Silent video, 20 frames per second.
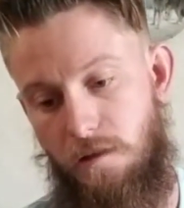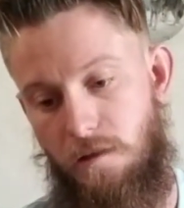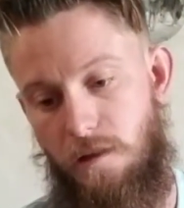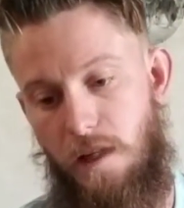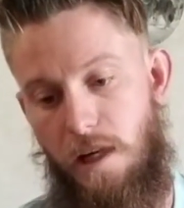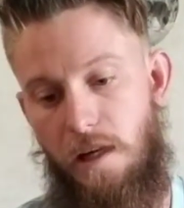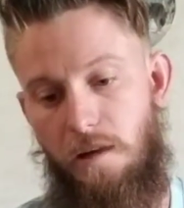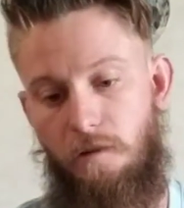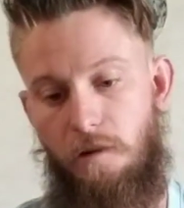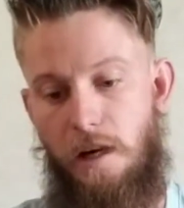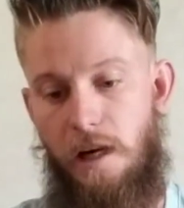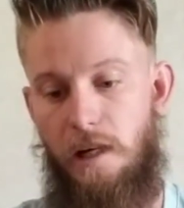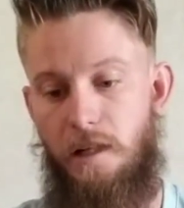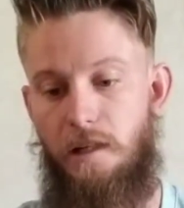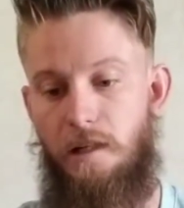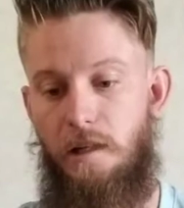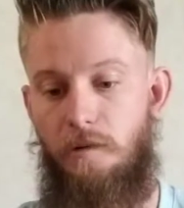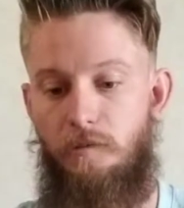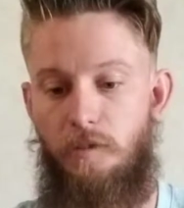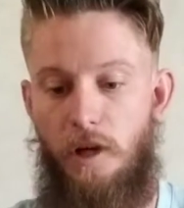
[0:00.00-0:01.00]
day
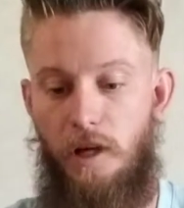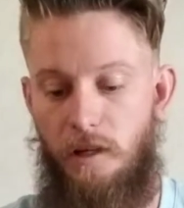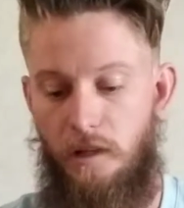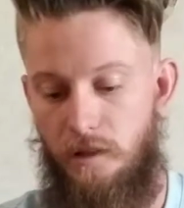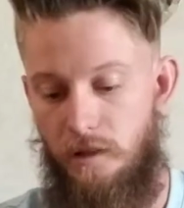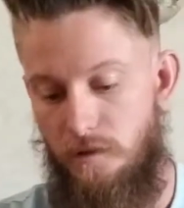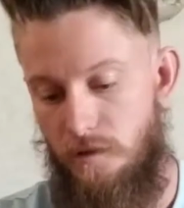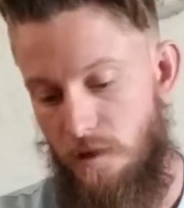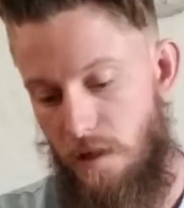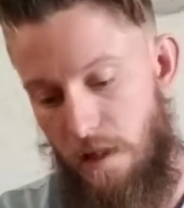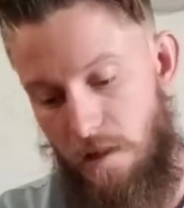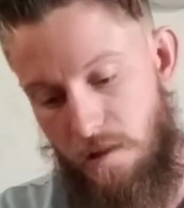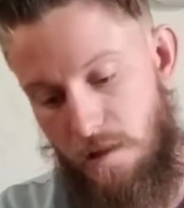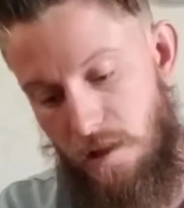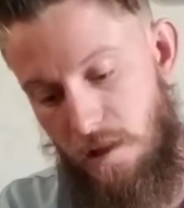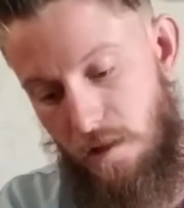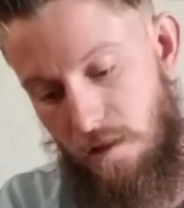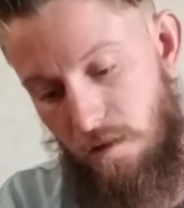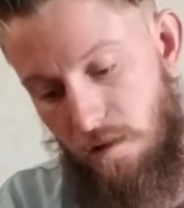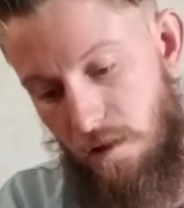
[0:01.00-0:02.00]
riding, I'd probably use that
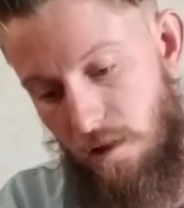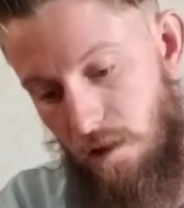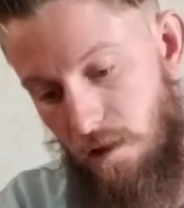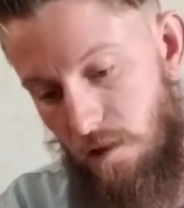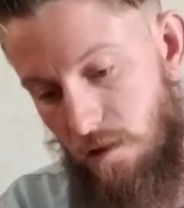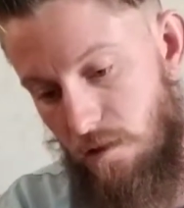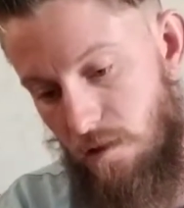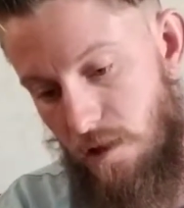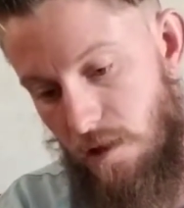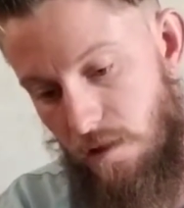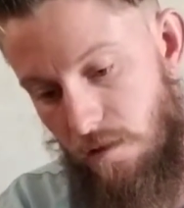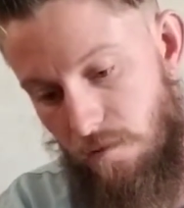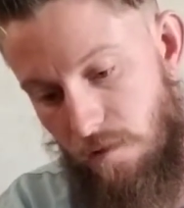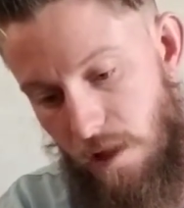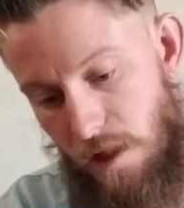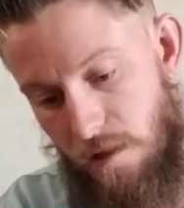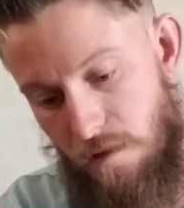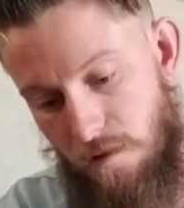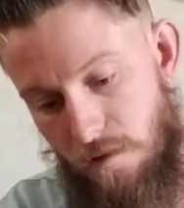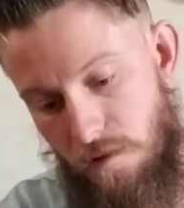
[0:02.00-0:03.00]
tinted
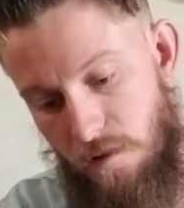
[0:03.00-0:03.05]
visor.